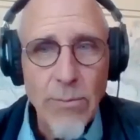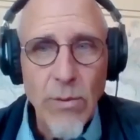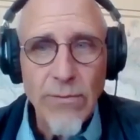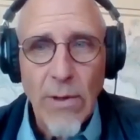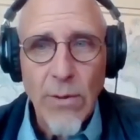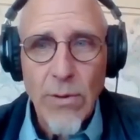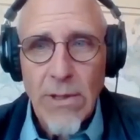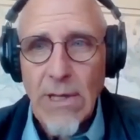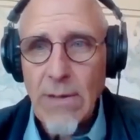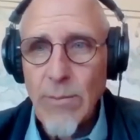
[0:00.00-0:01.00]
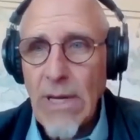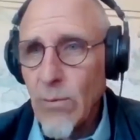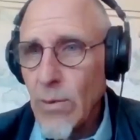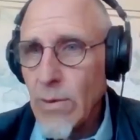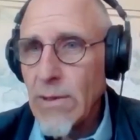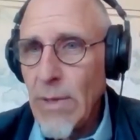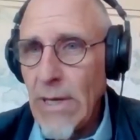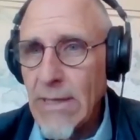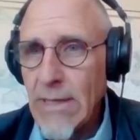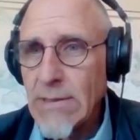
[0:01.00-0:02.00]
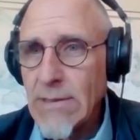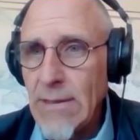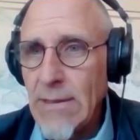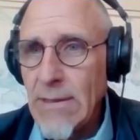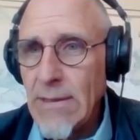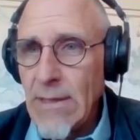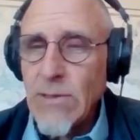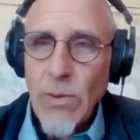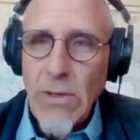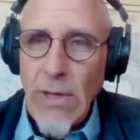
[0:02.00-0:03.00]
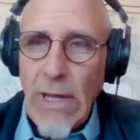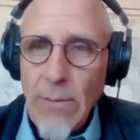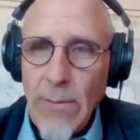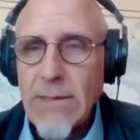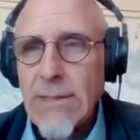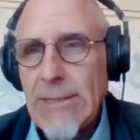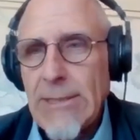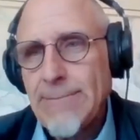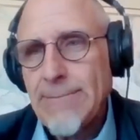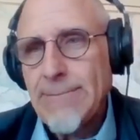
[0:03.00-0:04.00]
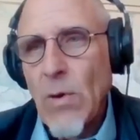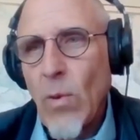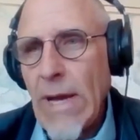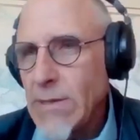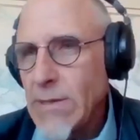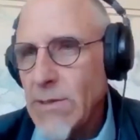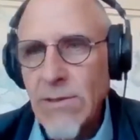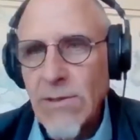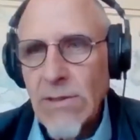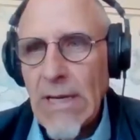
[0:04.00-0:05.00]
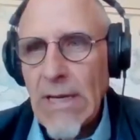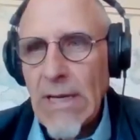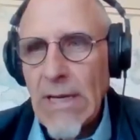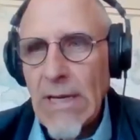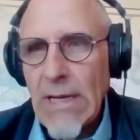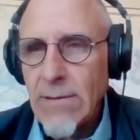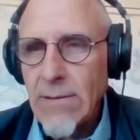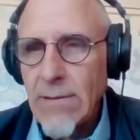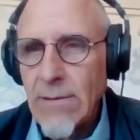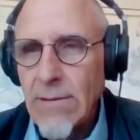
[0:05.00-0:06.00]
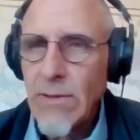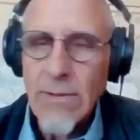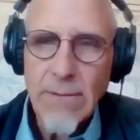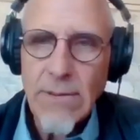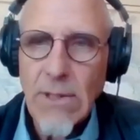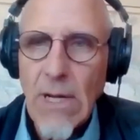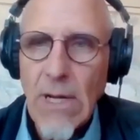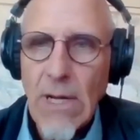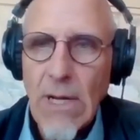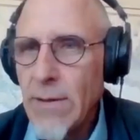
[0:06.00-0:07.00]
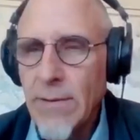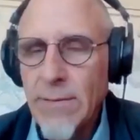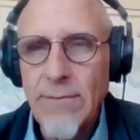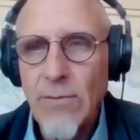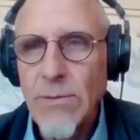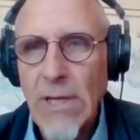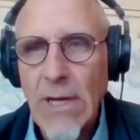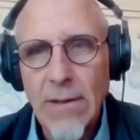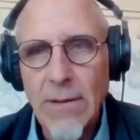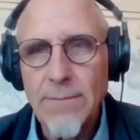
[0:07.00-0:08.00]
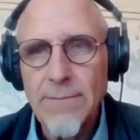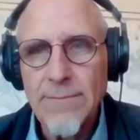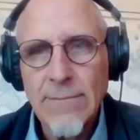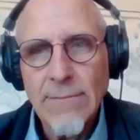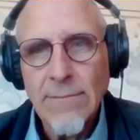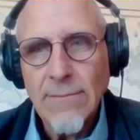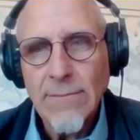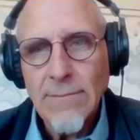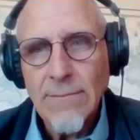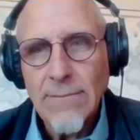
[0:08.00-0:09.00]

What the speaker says: and try to move forward and make it work the best. So when you came out, why did you decide to move to Colorado from Chicago?